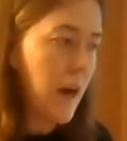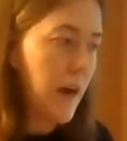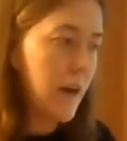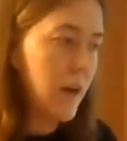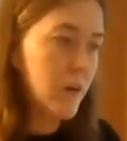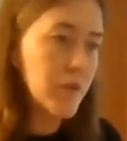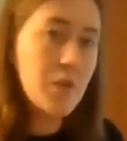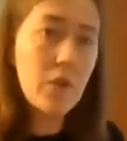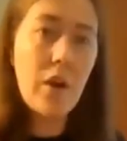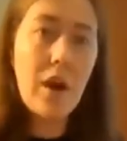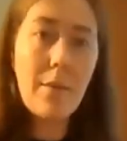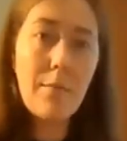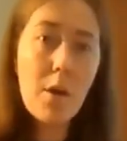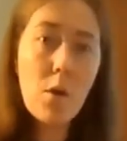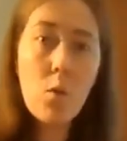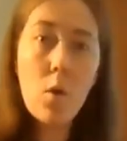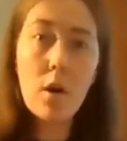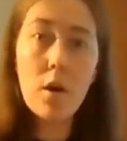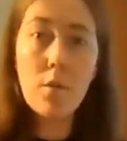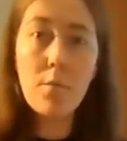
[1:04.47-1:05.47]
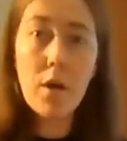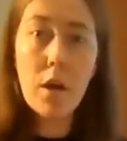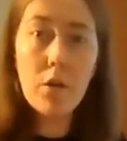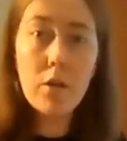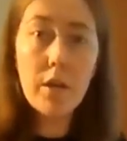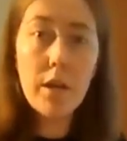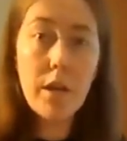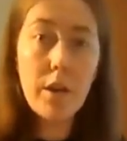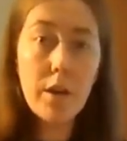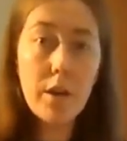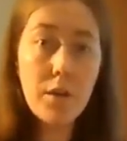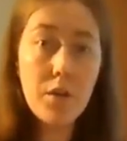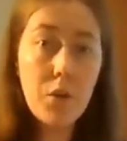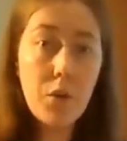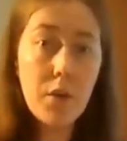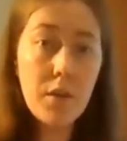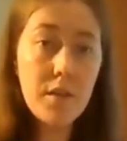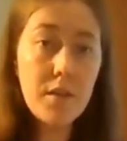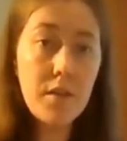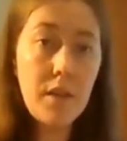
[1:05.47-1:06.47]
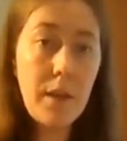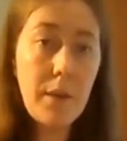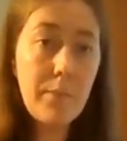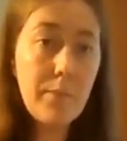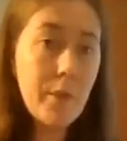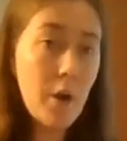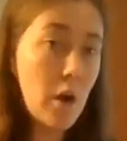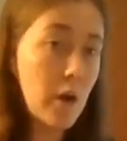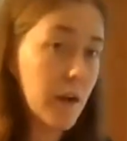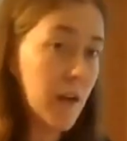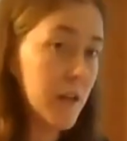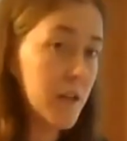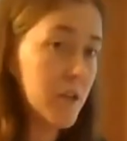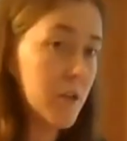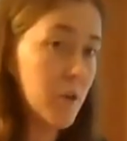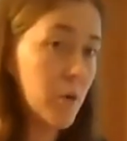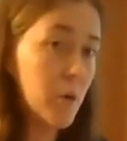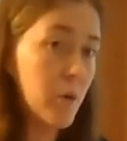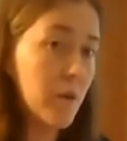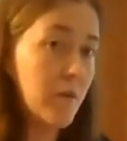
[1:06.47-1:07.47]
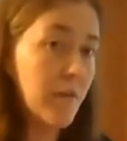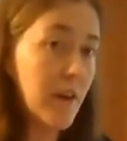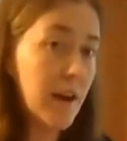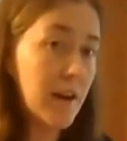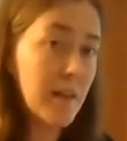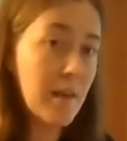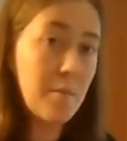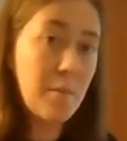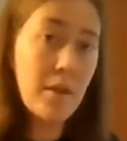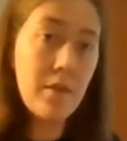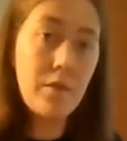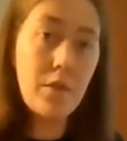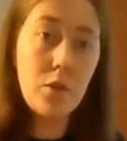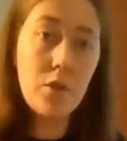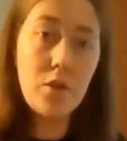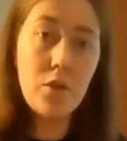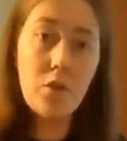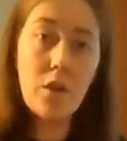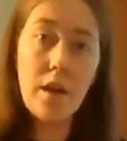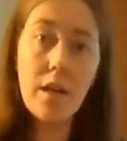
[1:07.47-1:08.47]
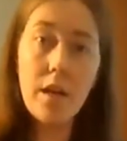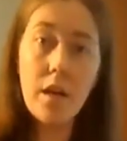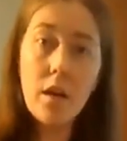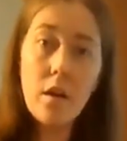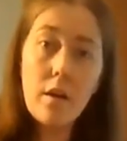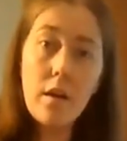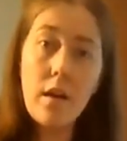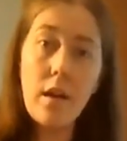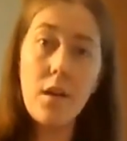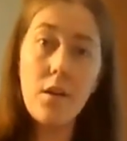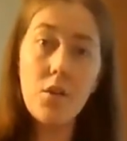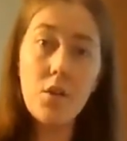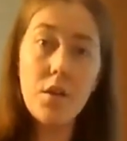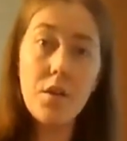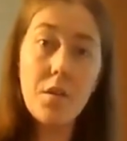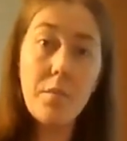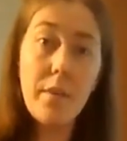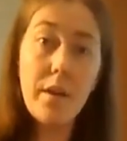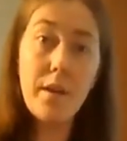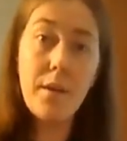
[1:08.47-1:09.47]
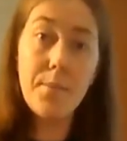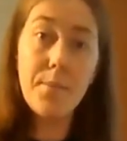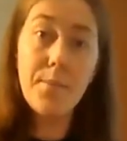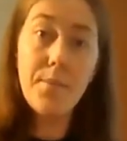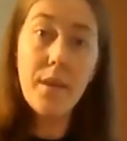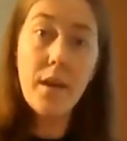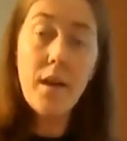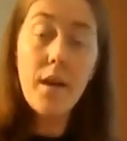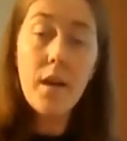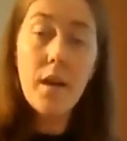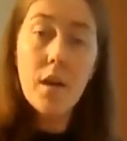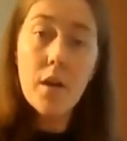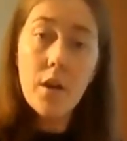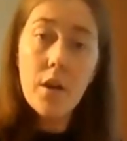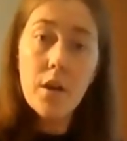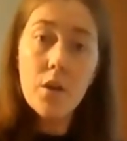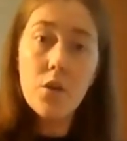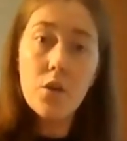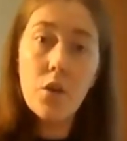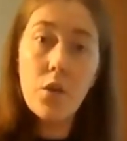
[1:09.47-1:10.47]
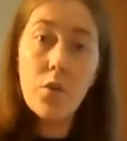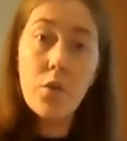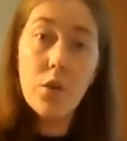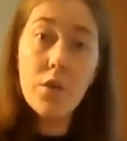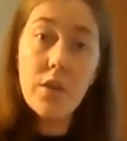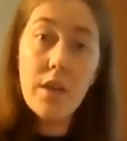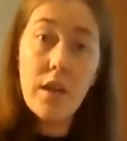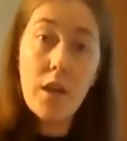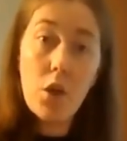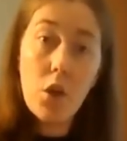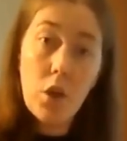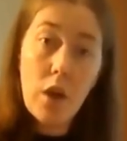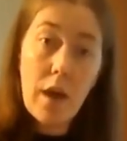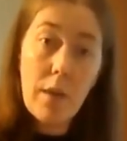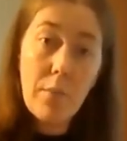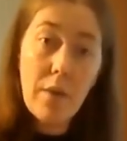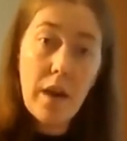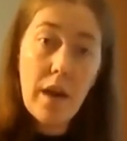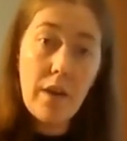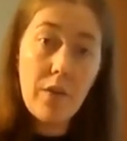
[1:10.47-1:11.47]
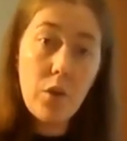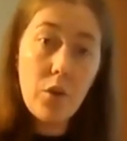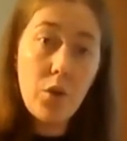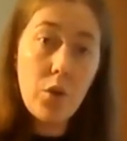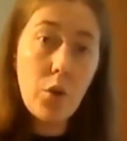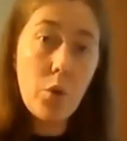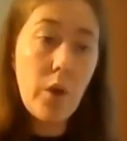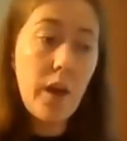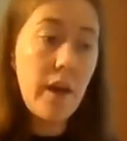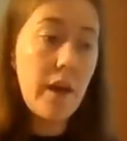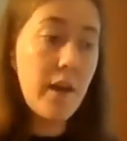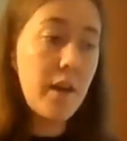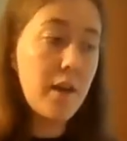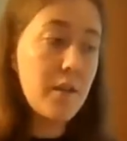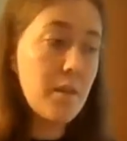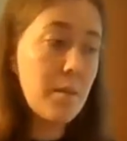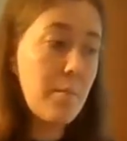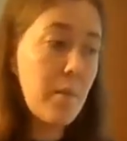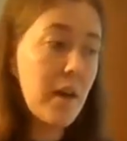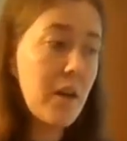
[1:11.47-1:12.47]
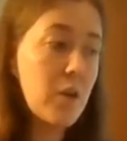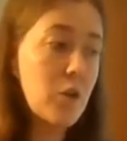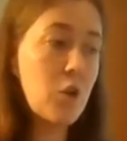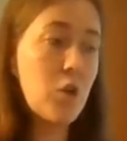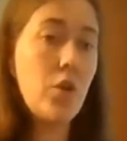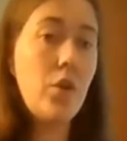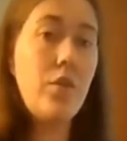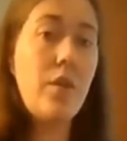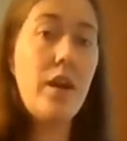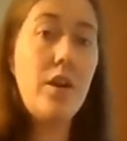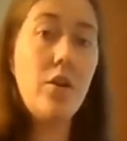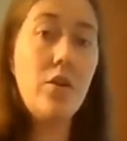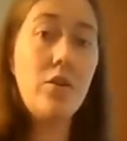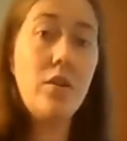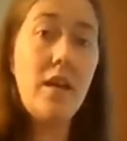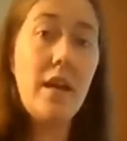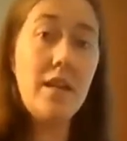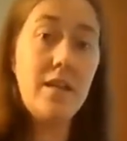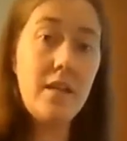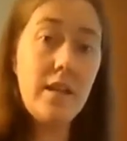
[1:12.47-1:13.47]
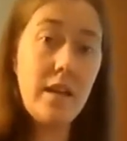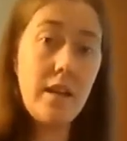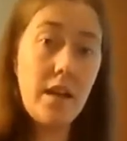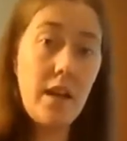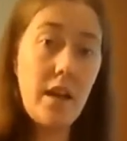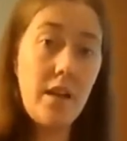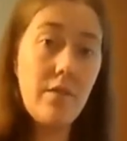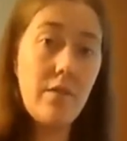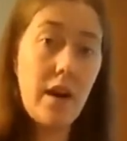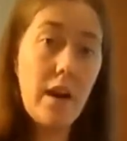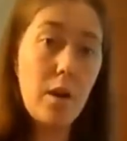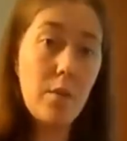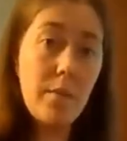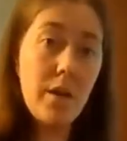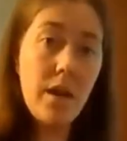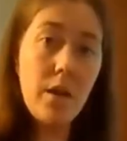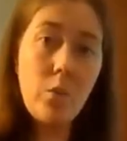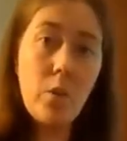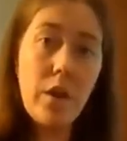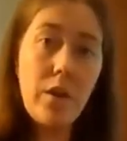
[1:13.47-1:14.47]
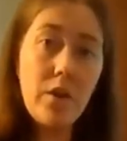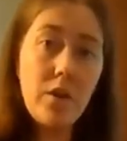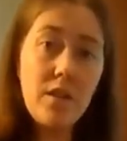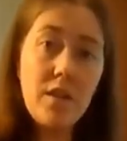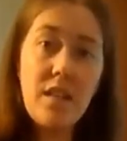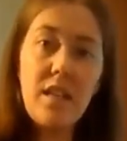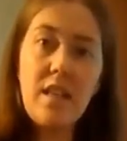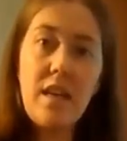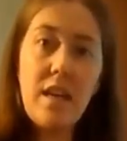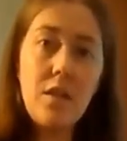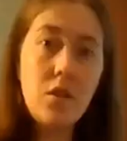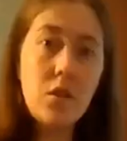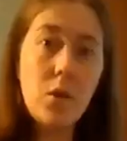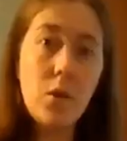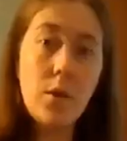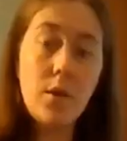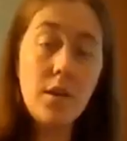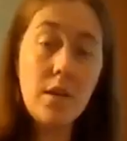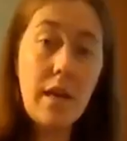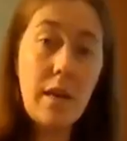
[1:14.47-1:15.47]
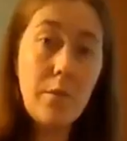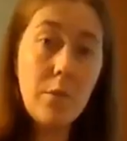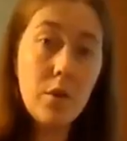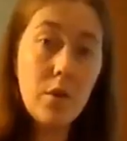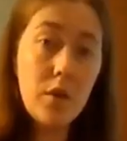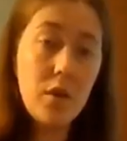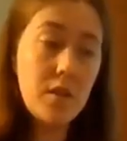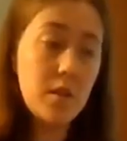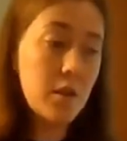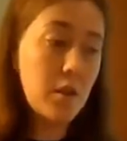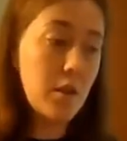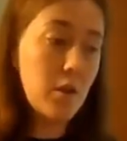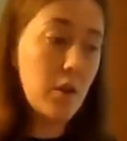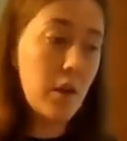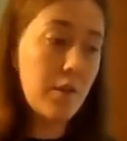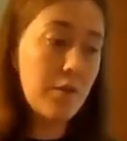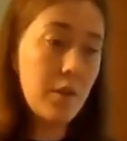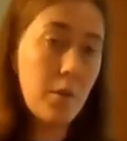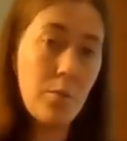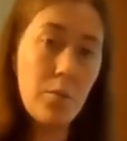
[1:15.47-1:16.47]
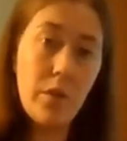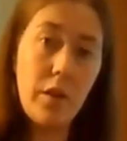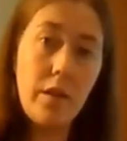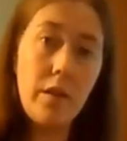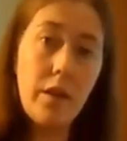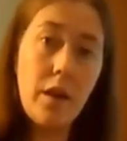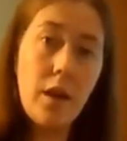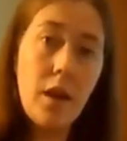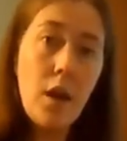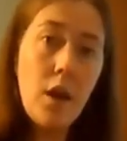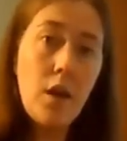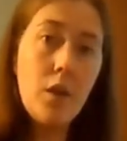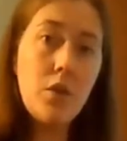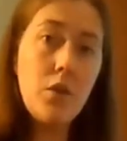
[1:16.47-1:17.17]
I also have my water bottle here, as you can see. I'll get to the fact that my phone is right here in just a minute. So the first thing I'm going to have you do is make sure that your testing environment, whether it's a desk or a table, is cleared off completely.